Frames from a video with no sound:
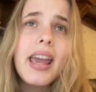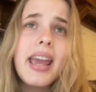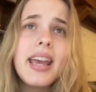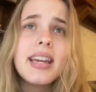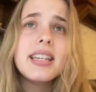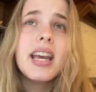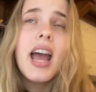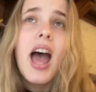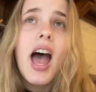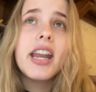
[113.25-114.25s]
And
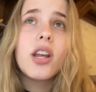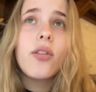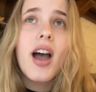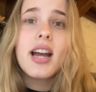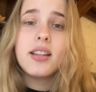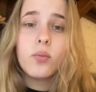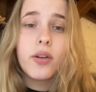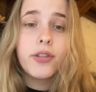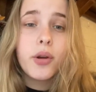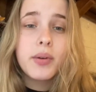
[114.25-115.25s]
I know that
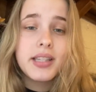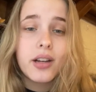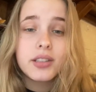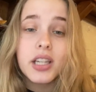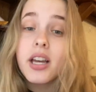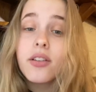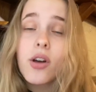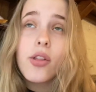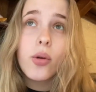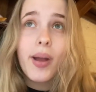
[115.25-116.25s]
we flew with Delta
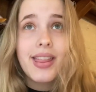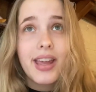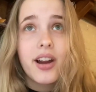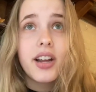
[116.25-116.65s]
on the way there,